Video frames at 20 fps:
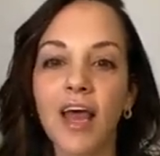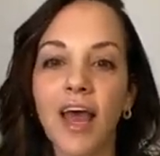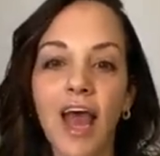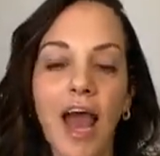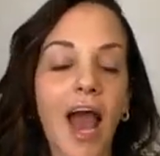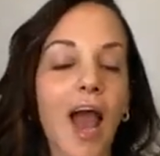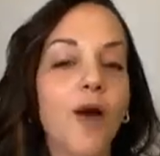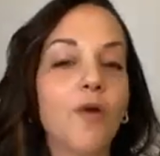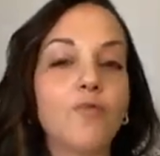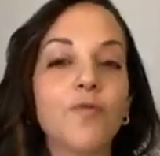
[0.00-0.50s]

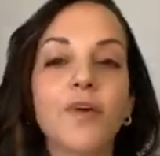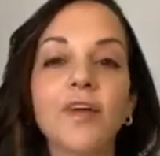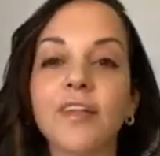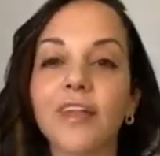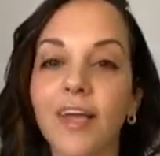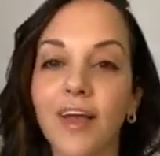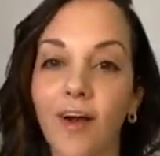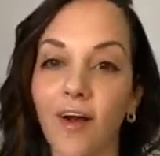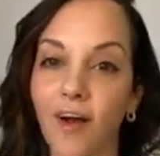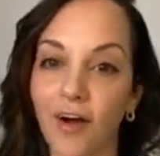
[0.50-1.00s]
How
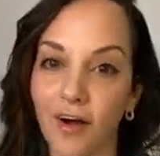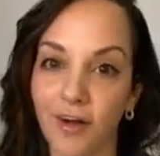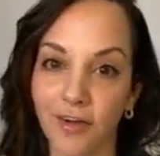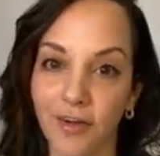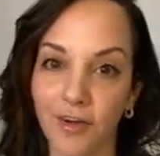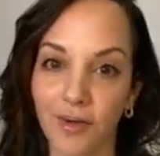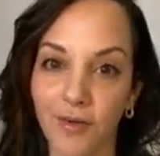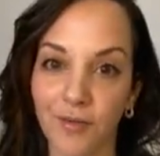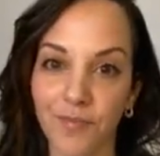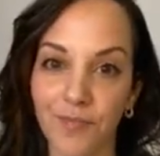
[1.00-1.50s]
willing are
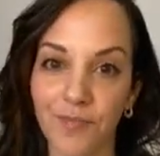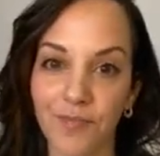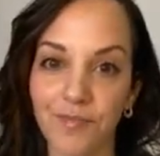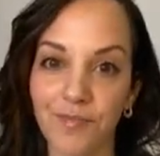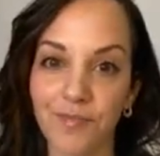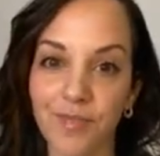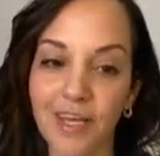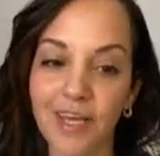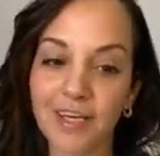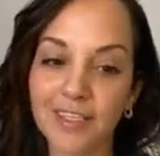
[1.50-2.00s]
you?
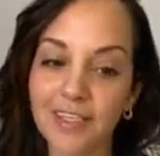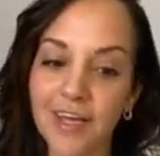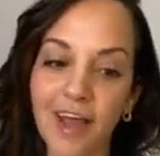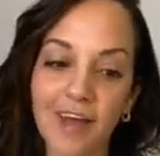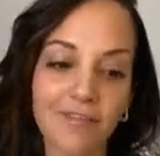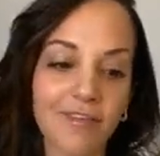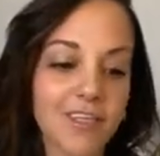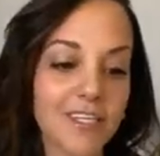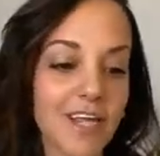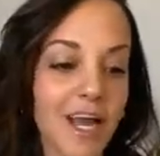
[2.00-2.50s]
Because
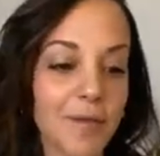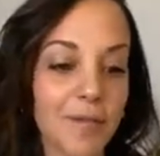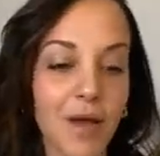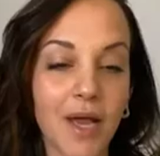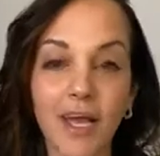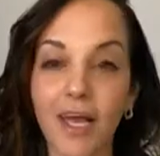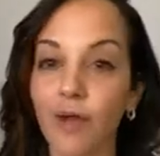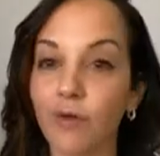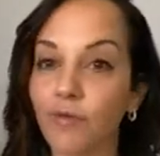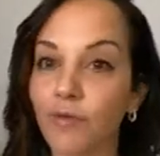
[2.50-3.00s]
every time
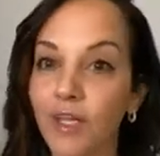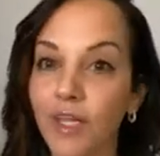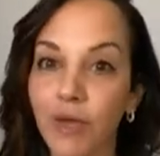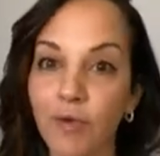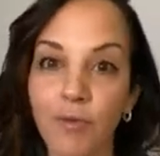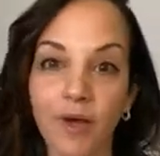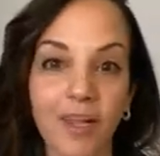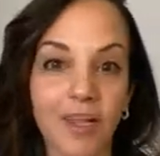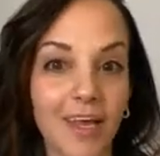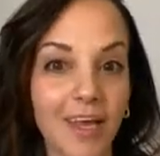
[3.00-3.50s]
I get really
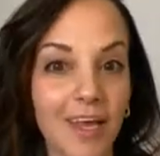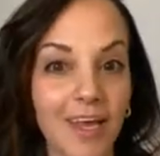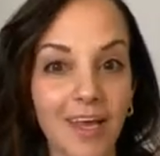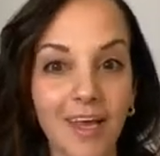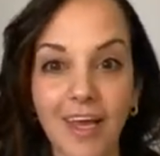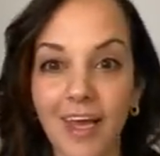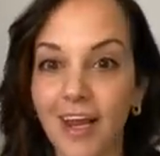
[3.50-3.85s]
willing